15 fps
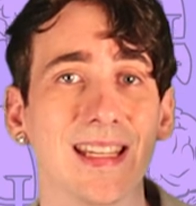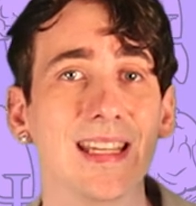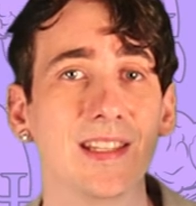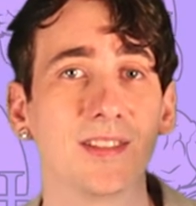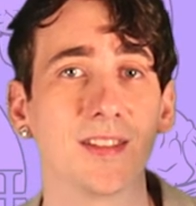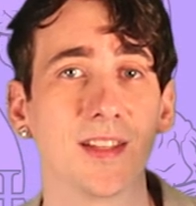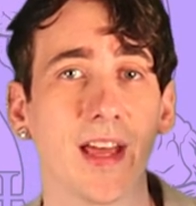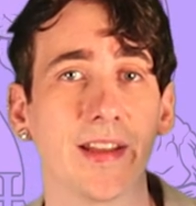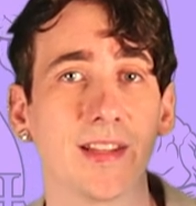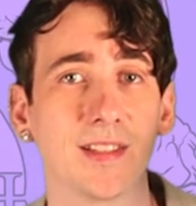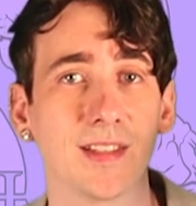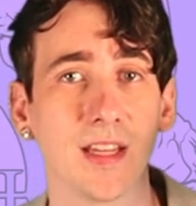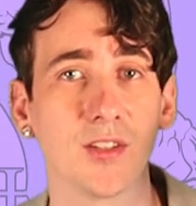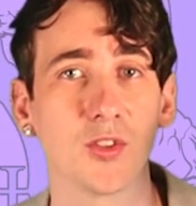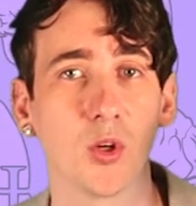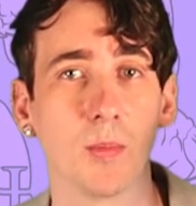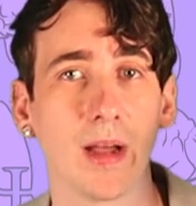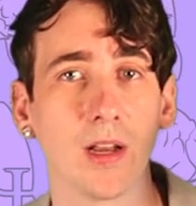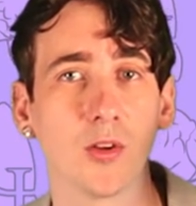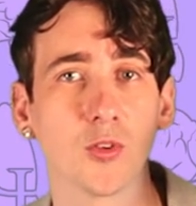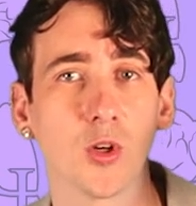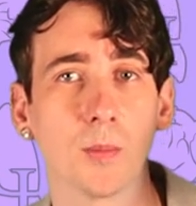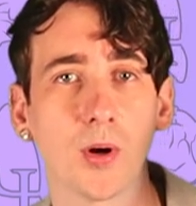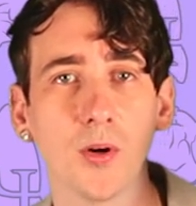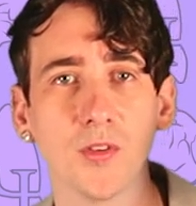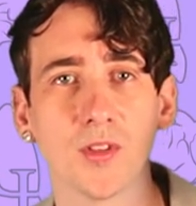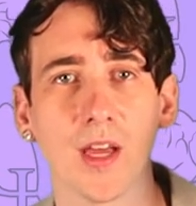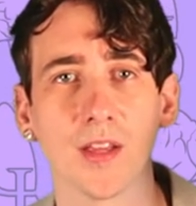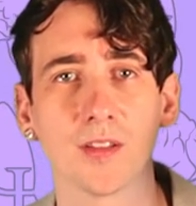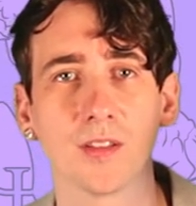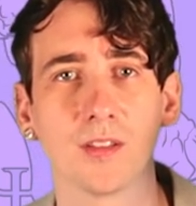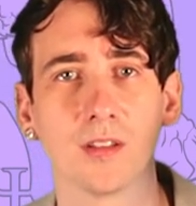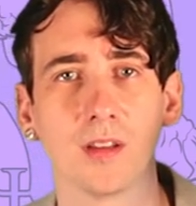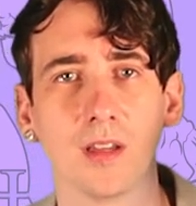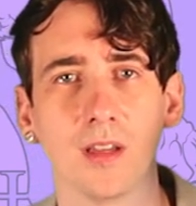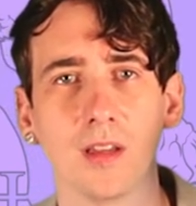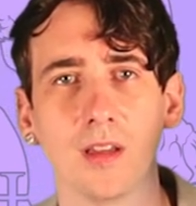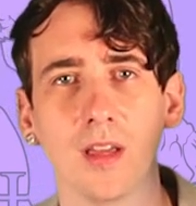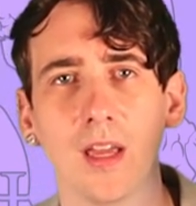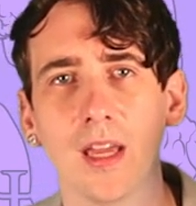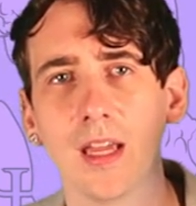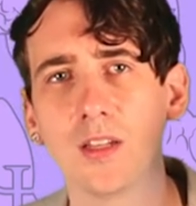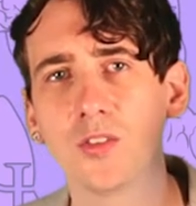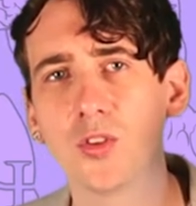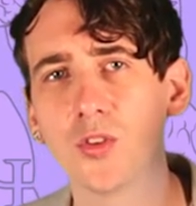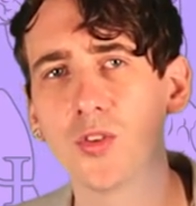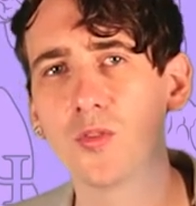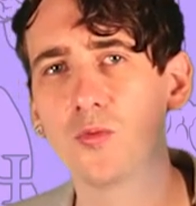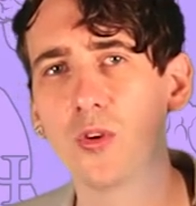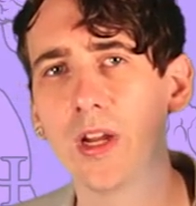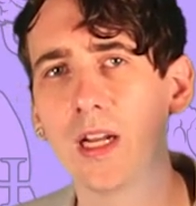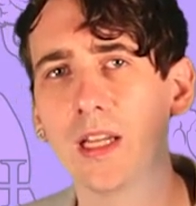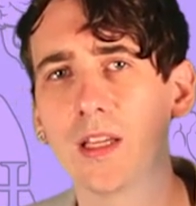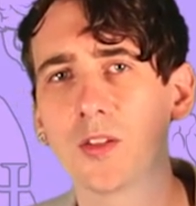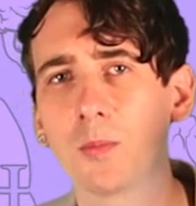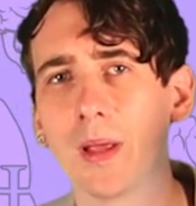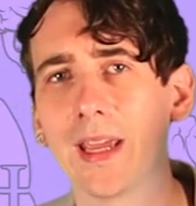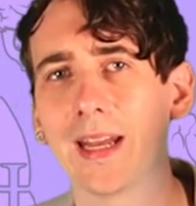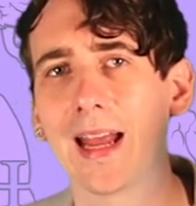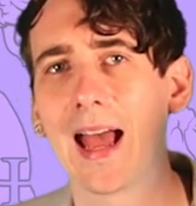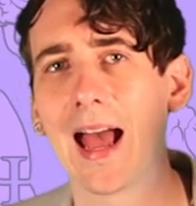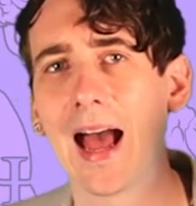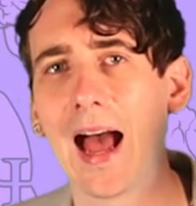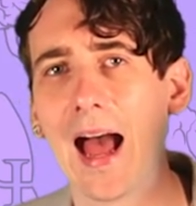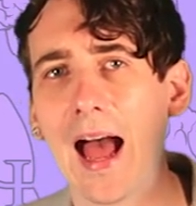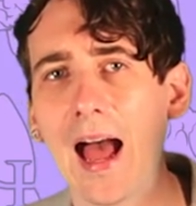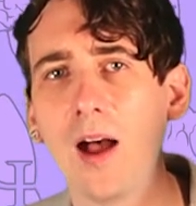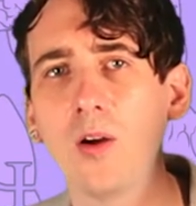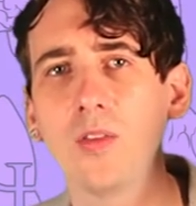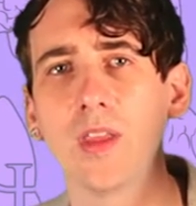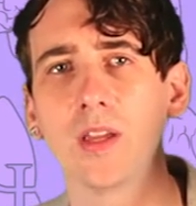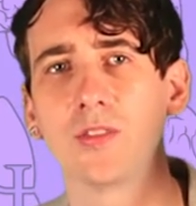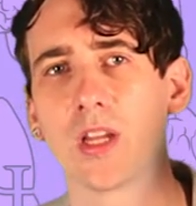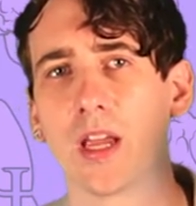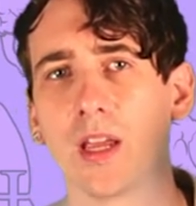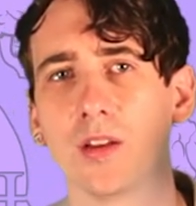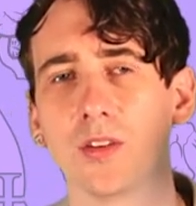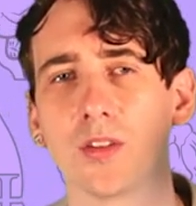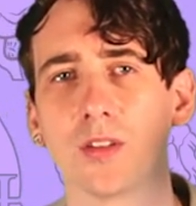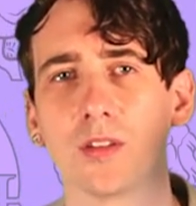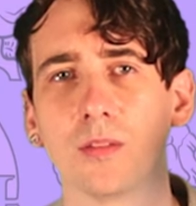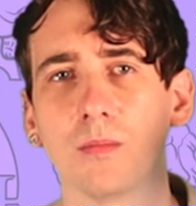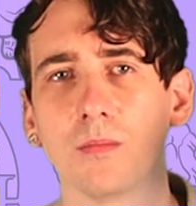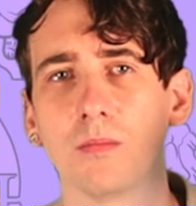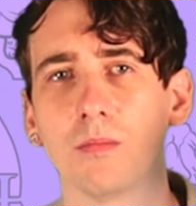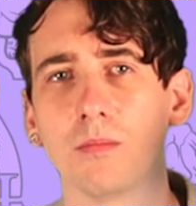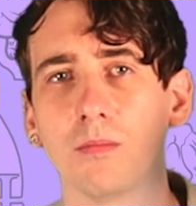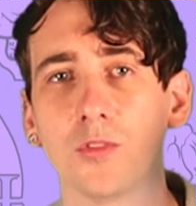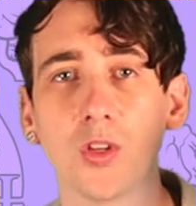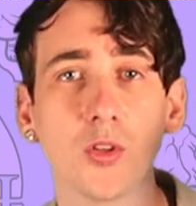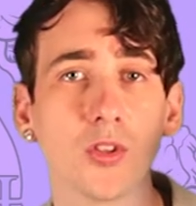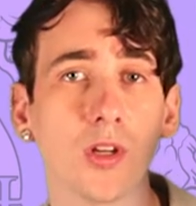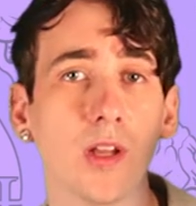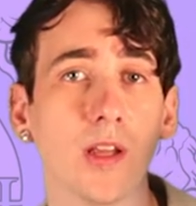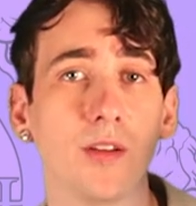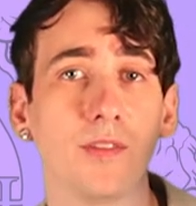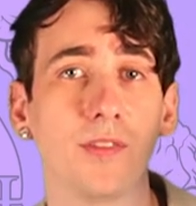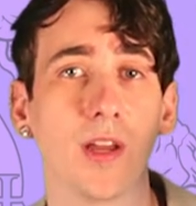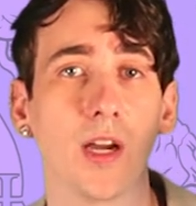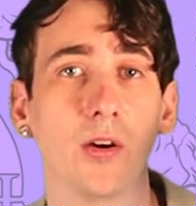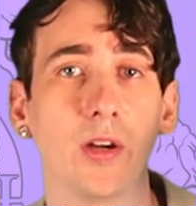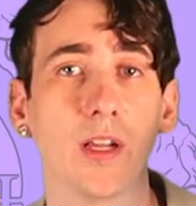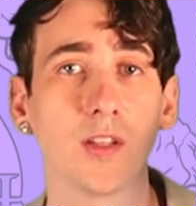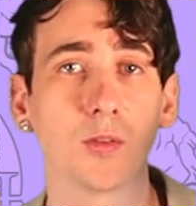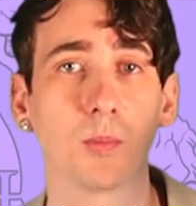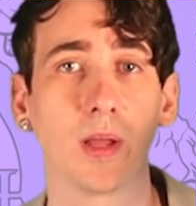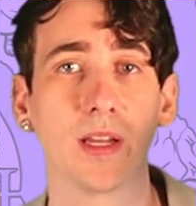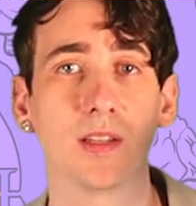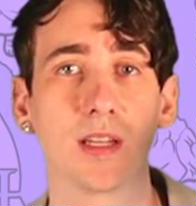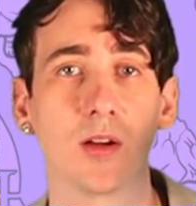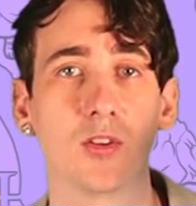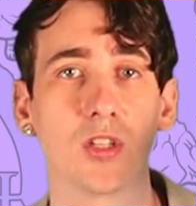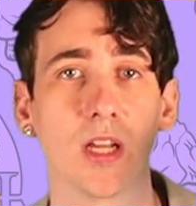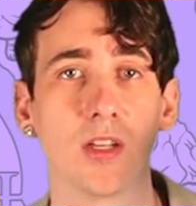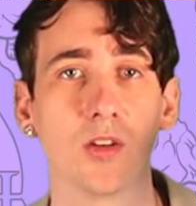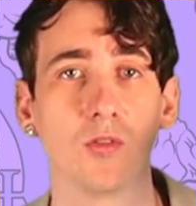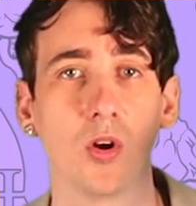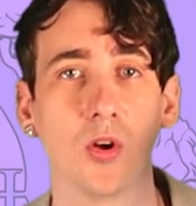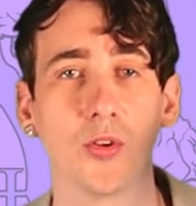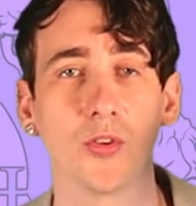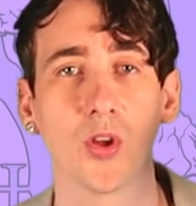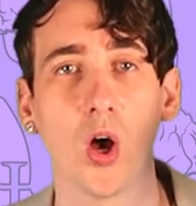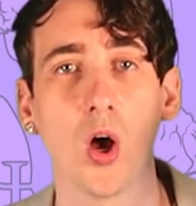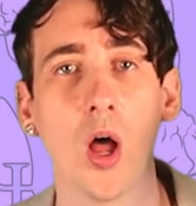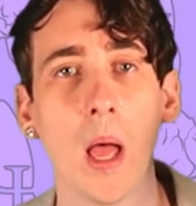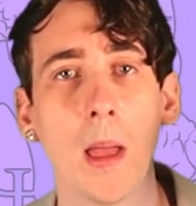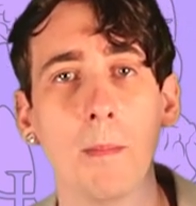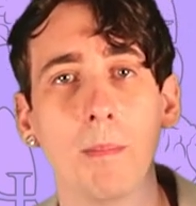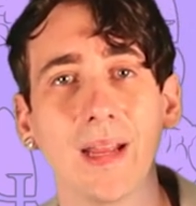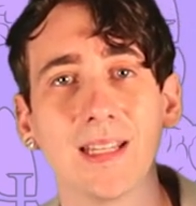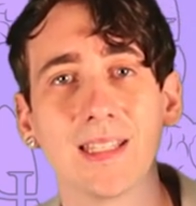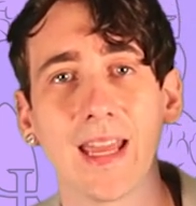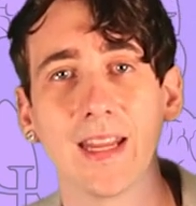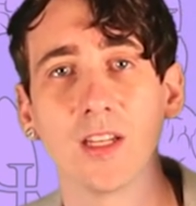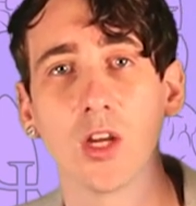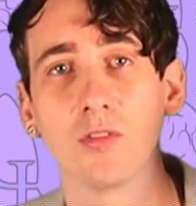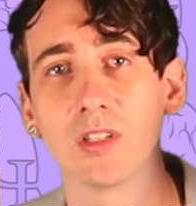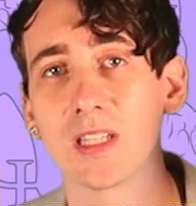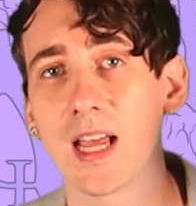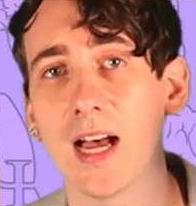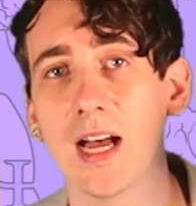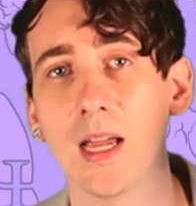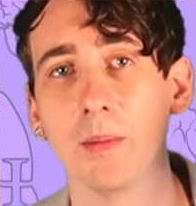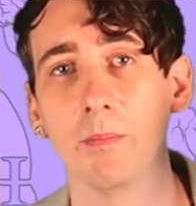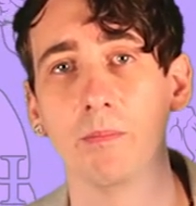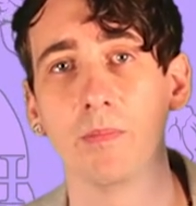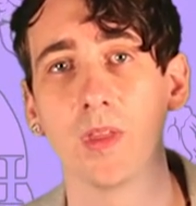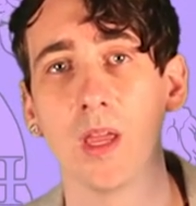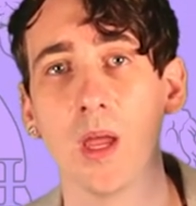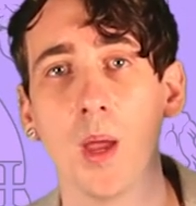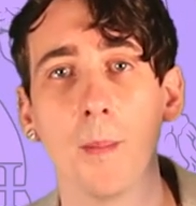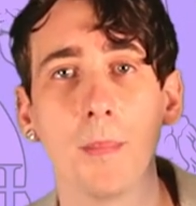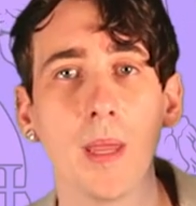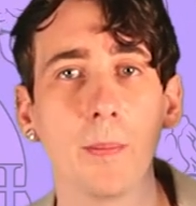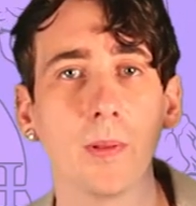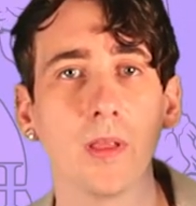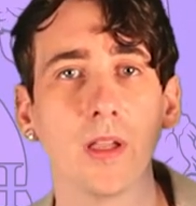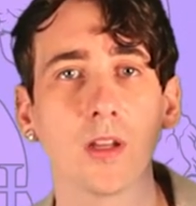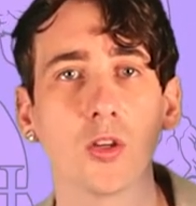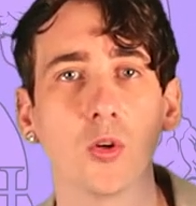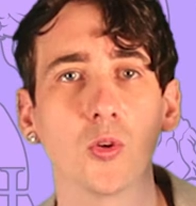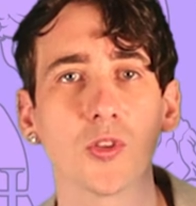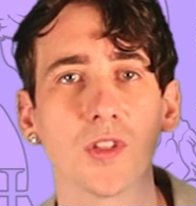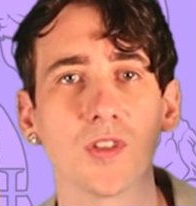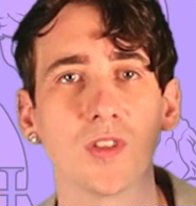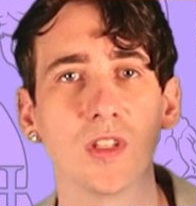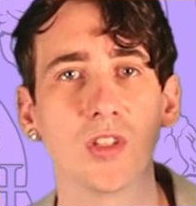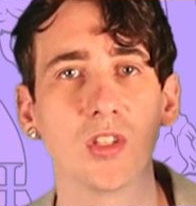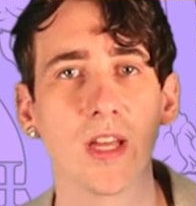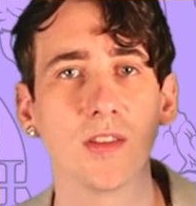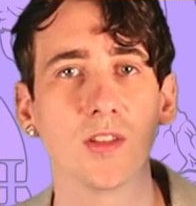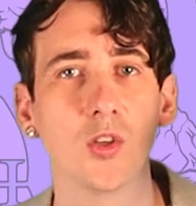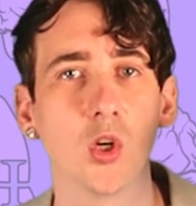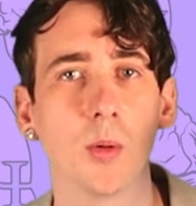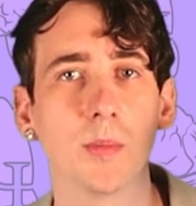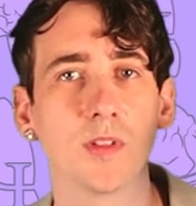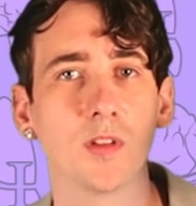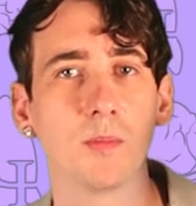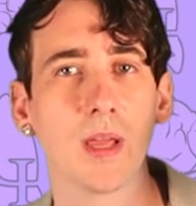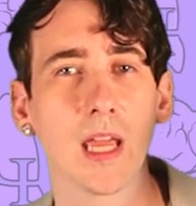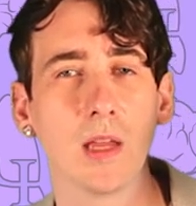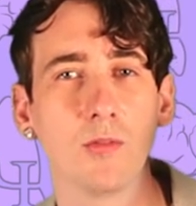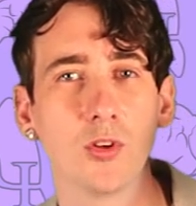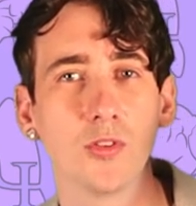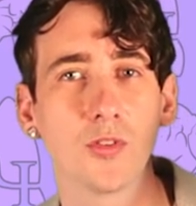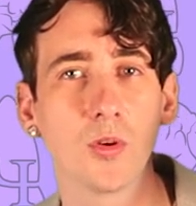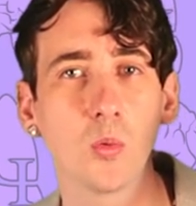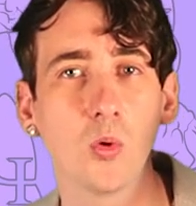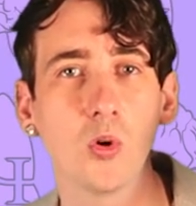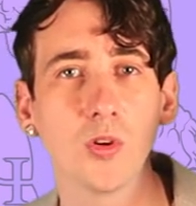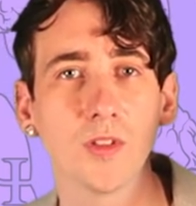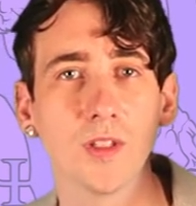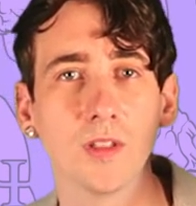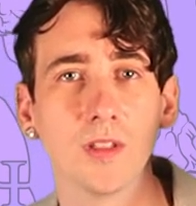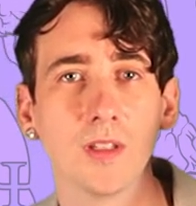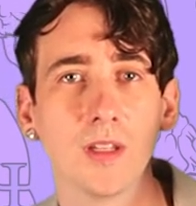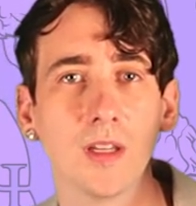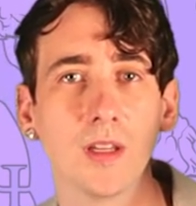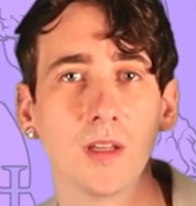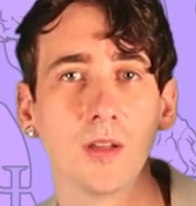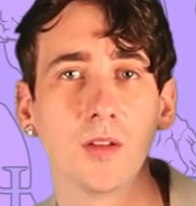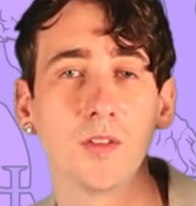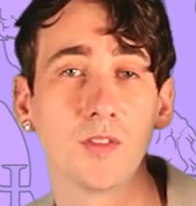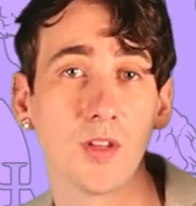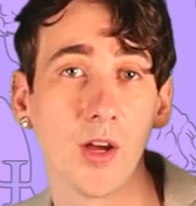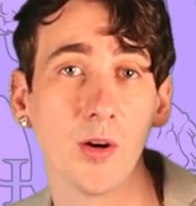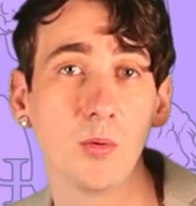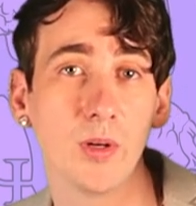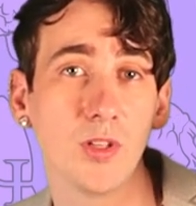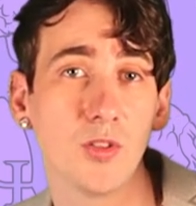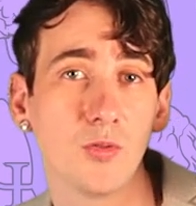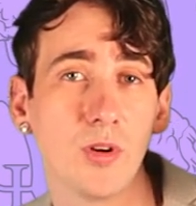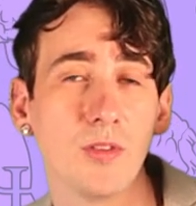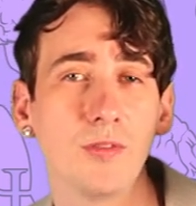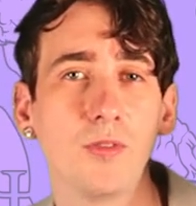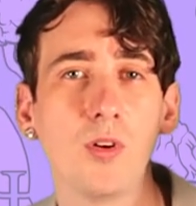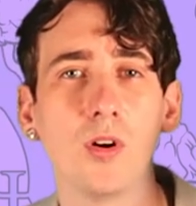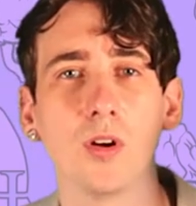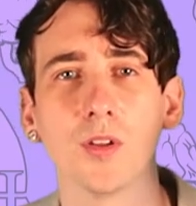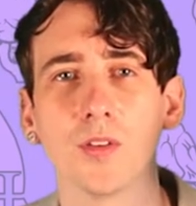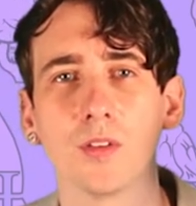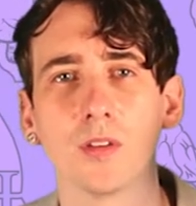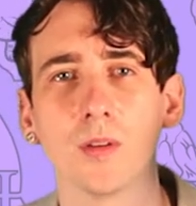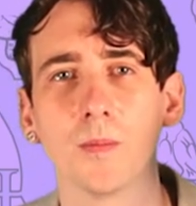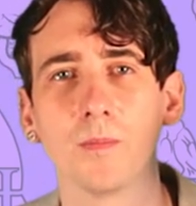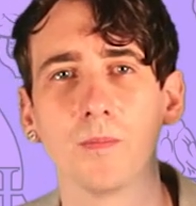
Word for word: isn't an essential biological process, it doesn't really explain how they've changed. Social learning theory explains how gender roles are maintained over time. People in a culture see gender normative behaviour as rewarded so it's reinforced.